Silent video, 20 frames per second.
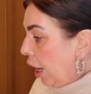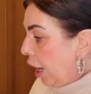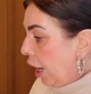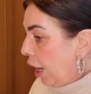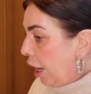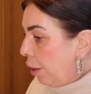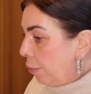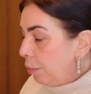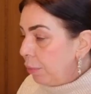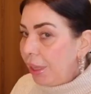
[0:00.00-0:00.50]

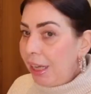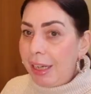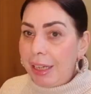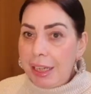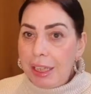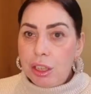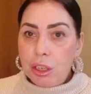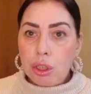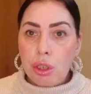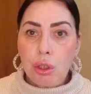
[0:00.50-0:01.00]
It
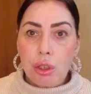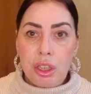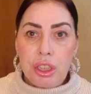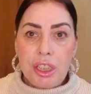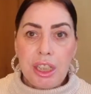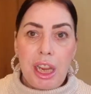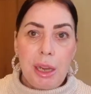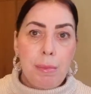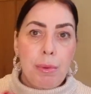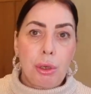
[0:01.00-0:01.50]
is
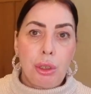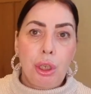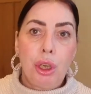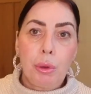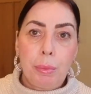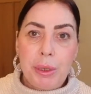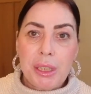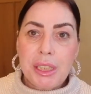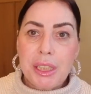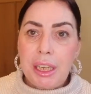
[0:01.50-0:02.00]
Sunday, but
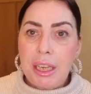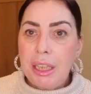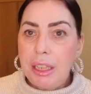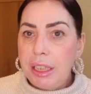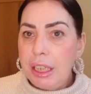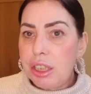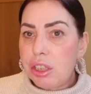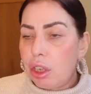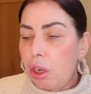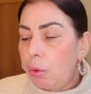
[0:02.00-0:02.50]
you'll be seeing
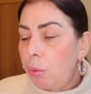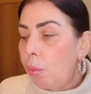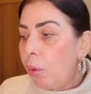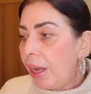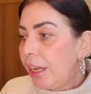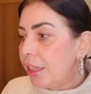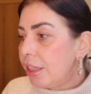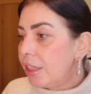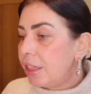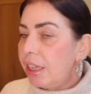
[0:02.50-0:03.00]
this on
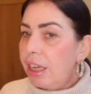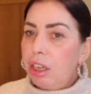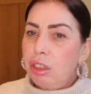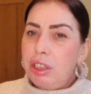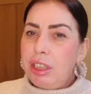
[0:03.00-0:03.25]
Wednesday.